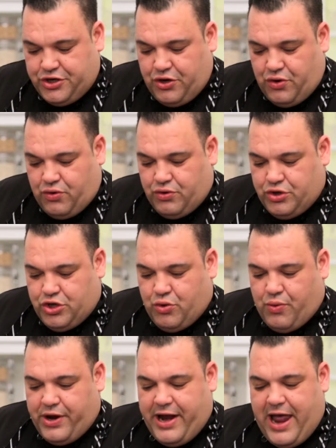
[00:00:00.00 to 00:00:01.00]
do,
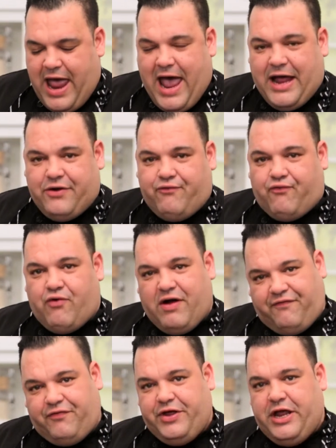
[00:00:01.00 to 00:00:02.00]
you want to add
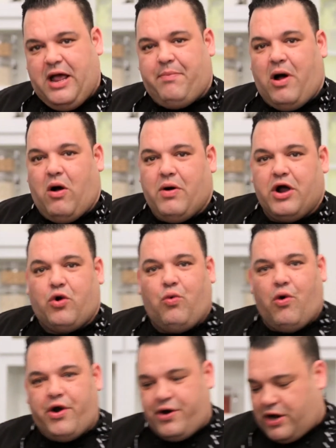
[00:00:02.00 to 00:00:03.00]
roughly about
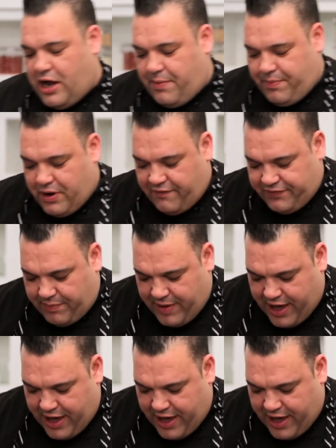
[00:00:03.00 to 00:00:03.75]
1/4 cup of the